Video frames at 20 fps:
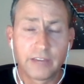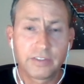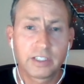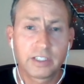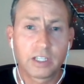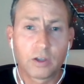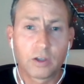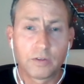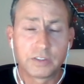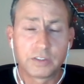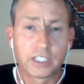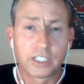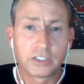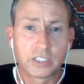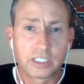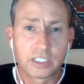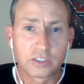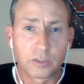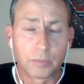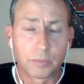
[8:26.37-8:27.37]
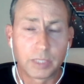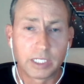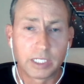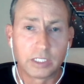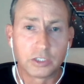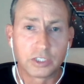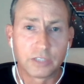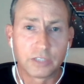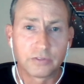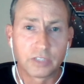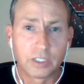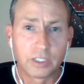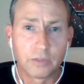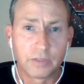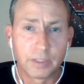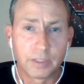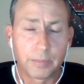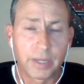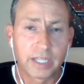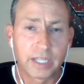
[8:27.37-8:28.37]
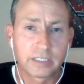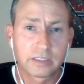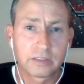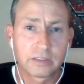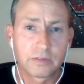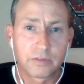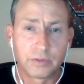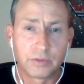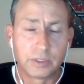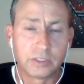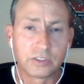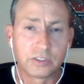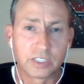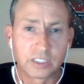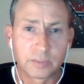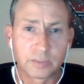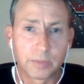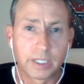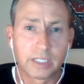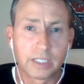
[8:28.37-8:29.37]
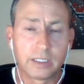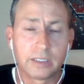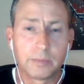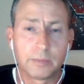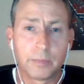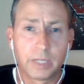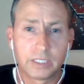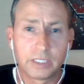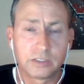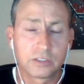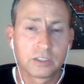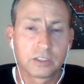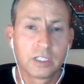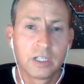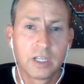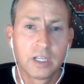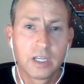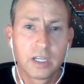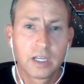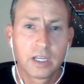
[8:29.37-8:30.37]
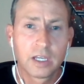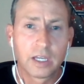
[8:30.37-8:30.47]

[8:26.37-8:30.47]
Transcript: I think the conversation has completely shifted over the past 3 to 6 months.